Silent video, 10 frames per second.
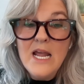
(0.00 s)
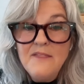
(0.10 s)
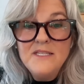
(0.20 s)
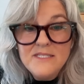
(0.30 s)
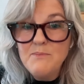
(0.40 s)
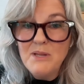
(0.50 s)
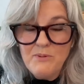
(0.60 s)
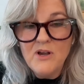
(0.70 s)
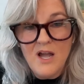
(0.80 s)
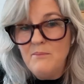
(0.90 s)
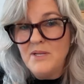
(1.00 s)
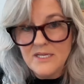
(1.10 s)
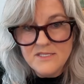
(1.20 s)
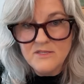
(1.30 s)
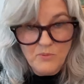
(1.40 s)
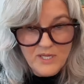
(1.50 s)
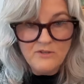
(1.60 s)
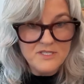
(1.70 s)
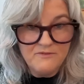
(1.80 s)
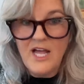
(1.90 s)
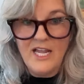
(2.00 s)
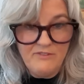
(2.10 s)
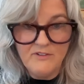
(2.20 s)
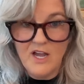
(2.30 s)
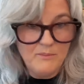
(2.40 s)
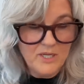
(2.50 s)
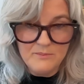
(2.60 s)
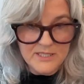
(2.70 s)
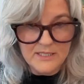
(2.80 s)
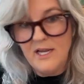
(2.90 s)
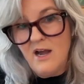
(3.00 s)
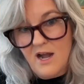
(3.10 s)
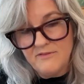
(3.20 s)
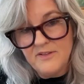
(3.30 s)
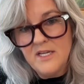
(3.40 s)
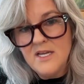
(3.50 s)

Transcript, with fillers: And then some people come because the wheels of life have come completely off.